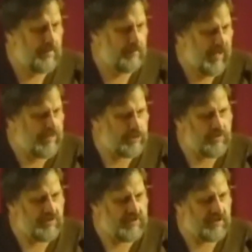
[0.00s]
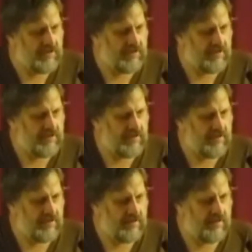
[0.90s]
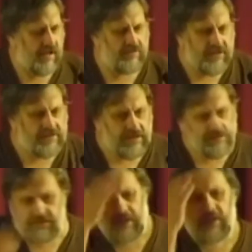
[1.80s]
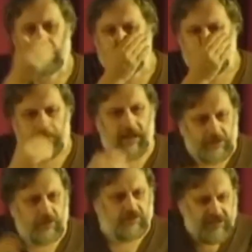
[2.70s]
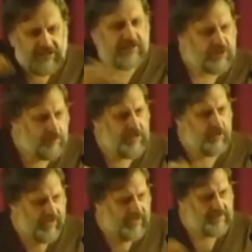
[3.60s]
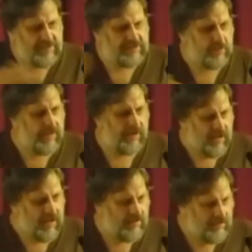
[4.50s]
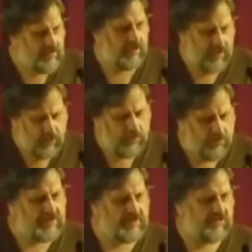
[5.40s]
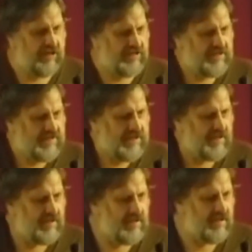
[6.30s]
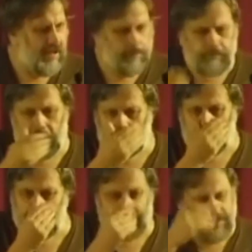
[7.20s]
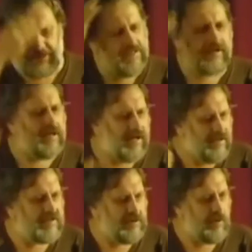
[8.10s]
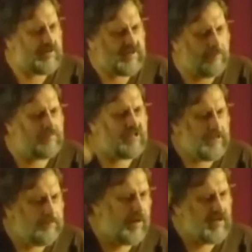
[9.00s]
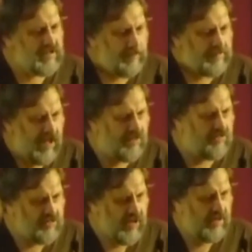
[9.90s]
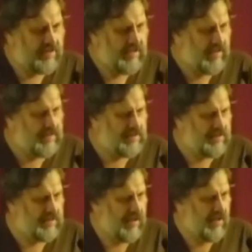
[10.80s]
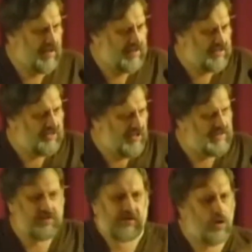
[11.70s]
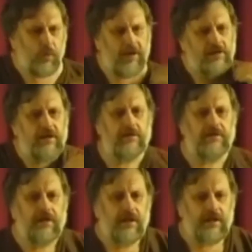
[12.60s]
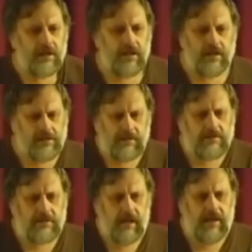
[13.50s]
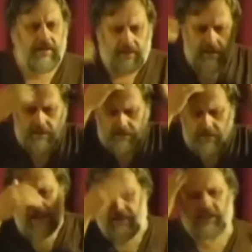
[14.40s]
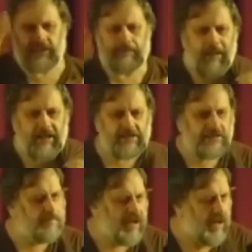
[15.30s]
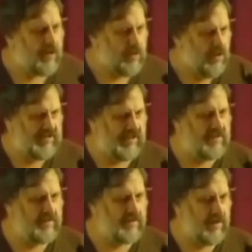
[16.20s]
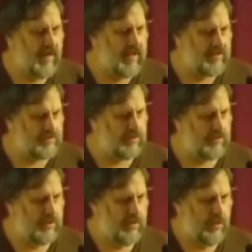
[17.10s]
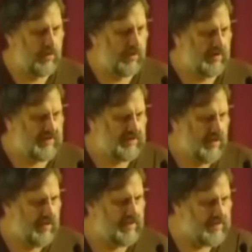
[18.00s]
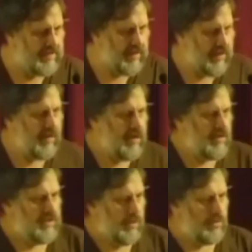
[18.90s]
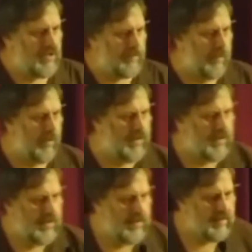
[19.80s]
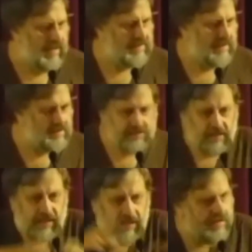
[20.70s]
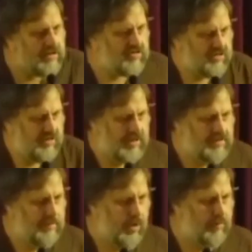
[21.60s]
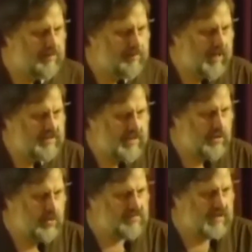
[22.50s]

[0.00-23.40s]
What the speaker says: Platonist. I think that Plato just has to be corrected the way Lacan suggests. A Platonic idea is not some deeper substantial reality. It's just, when an unexpected, miraculous ethical act occurs. Like here, the older boy gathering the courage at the moment practically of